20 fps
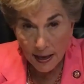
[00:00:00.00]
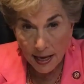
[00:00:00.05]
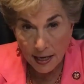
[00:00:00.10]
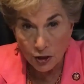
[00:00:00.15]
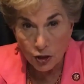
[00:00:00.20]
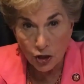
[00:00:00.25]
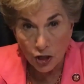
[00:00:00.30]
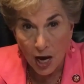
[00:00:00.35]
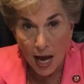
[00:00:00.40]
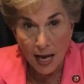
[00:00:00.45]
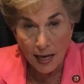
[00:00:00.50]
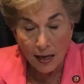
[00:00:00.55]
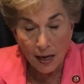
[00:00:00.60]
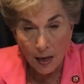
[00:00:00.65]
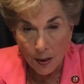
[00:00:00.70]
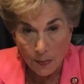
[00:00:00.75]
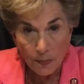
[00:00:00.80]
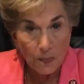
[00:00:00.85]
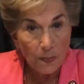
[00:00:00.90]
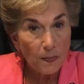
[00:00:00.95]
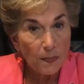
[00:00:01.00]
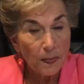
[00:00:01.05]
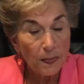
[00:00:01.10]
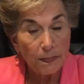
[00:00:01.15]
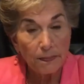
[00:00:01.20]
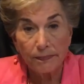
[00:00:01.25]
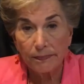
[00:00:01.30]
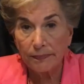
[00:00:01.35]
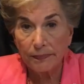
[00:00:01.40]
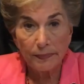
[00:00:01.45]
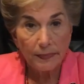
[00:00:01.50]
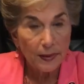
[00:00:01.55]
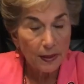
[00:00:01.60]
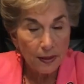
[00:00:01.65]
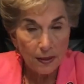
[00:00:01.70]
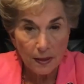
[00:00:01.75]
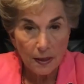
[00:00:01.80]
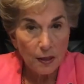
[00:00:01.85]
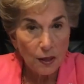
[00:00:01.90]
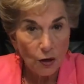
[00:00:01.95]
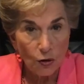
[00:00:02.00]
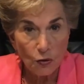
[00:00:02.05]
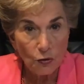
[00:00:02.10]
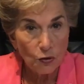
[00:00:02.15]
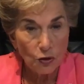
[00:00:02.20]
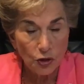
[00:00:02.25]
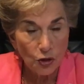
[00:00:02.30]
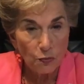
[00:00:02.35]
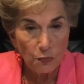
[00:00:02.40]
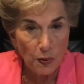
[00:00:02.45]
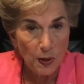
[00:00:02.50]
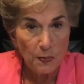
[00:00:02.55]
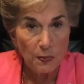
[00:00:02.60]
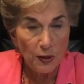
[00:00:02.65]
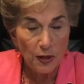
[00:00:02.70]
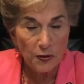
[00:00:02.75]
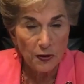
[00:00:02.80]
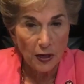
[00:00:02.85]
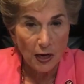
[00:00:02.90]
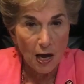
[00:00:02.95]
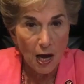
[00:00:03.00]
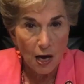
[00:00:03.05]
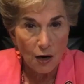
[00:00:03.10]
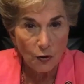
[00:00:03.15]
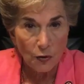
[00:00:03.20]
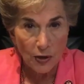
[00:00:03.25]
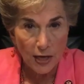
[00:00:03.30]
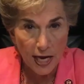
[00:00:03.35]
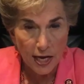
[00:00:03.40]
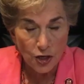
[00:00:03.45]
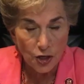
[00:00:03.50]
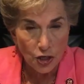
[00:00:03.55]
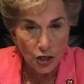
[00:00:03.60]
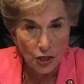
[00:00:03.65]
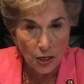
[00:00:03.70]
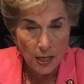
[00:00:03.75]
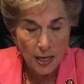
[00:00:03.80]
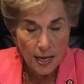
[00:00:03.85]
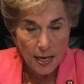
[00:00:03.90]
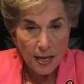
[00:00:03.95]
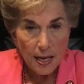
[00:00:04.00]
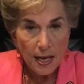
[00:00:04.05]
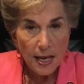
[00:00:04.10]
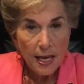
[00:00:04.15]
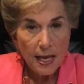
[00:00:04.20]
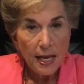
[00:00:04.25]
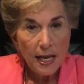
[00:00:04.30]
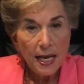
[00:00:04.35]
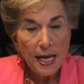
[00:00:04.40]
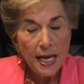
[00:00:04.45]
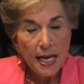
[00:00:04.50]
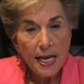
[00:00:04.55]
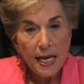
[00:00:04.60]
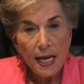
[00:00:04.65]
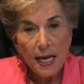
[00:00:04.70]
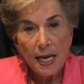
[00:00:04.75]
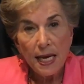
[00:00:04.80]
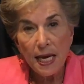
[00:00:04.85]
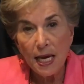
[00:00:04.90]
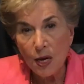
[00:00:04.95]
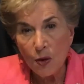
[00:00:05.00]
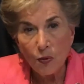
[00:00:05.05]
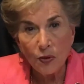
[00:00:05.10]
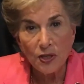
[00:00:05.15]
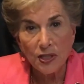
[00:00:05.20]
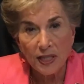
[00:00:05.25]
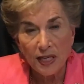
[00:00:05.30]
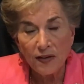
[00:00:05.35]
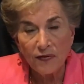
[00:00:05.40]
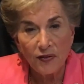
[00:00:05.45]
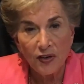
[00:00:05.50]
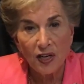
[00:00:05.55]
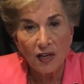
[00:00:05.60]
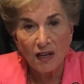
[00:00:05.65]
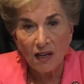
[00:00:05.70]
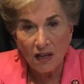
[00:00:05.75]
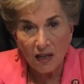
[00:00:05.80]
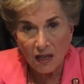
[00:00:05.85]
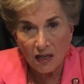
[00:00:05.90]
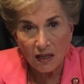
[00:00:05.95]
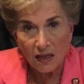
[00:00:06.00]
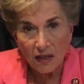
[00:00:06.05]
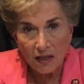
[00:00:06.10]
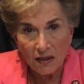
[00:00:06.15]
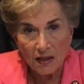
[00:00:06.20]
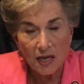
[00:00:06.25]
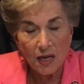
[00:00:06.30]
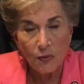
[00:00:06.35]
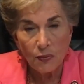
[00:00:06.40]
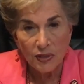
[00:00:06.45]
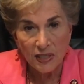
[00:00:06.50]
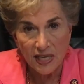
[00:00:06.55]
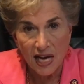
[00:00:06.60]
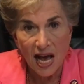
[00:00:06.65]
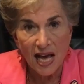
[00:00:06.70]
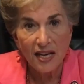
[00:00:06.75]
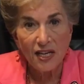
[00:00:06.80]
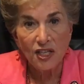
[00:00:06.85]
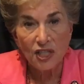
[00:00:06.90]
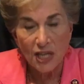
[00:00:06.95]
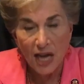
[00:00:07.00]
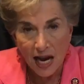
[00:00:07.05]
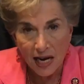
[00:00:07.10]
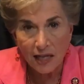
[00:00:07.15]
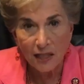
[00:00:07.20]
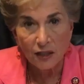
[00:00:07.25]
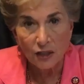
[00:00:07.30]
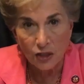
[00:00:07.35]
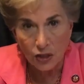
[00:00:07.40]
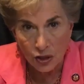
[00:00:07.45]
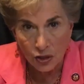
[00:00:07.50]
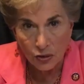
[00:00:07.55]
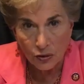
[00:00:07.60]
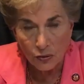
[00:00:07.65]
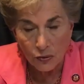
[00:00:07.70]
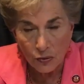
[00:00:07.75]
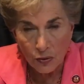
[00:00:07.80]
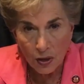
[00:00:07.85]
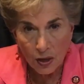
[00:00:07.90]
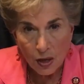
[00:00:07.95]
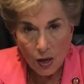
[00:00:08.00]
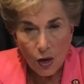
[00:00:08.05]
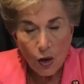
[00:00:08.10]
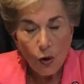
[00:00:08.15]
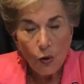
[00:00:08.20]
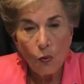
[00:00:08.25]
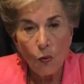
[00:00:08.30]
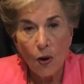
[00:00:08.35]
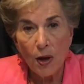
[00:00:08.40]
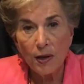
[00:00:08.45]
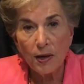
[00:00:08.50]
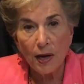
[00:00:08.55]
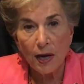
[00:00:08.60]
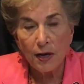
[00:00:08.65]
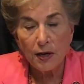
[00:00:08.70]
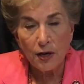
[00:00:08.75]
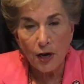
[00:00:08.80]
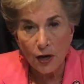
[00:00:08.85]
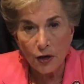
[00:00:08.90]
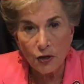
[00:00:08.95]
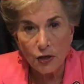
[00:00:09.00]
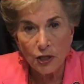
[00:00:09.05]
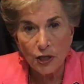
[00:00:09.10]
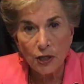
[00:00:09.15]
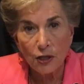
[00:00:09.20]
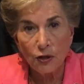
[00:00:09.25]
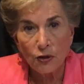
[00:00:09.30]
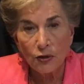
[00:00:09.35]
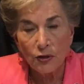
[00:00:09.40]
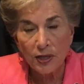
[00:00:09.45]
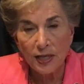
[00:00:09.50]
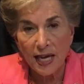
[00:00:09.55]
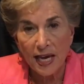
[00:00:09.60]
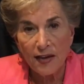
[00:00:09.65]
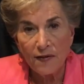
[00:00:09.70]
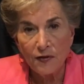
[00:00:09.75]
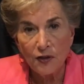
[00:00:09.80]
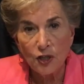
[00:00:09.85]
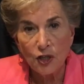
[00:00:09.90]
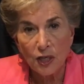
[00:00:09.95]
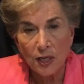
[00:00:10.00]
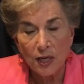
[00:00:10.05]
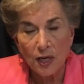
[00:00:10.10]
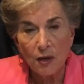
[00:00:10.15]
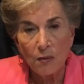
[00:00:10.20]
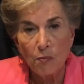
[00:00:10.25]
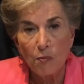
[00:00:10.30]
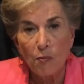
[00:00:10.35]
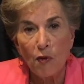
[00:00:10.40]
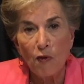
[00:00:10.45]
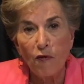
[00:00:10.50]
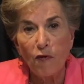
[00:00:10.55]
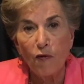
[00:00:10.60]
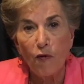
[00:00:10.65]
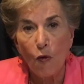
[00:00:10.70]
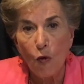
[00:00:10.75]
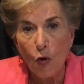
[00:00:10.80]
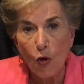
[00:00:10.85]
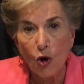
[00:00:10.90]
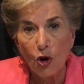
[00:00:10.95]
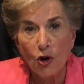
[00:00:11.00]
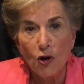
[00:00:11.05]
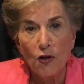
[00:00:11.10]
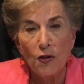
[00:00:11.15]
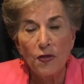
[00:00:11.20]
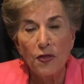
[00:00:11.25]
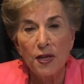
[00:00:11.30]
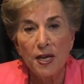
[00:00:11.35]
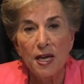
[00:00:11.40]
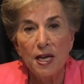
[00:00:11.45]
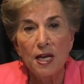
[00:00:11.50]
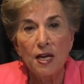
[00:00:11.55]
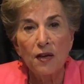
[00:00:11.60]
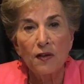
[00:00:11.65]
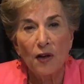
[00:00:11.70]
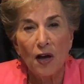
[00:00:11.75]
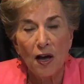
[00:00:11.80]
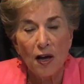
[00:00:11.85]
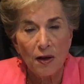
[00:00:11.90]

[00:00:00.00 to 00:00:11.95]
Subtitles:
and shot up, you know, people in the congregation. He was given a gun that he was not entitled to when a gun dealer gave it to him before the